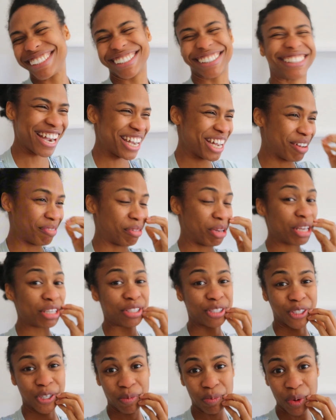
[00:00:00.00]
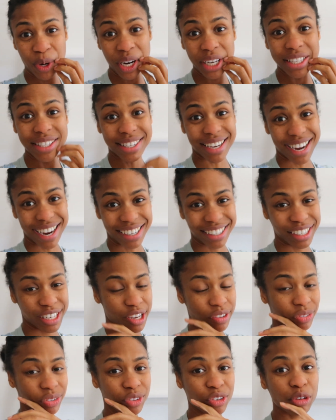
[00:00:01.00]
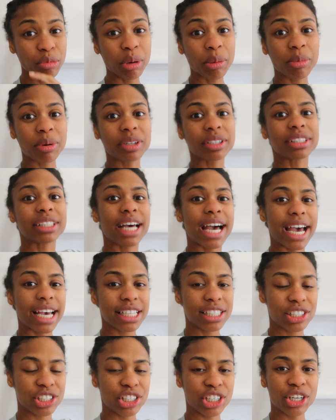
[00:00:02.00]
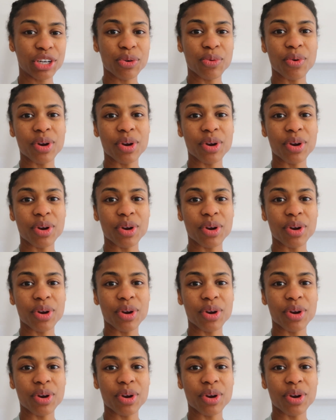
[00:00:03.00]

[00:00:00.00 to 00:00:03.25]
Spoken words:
I am super excited. If you remember last year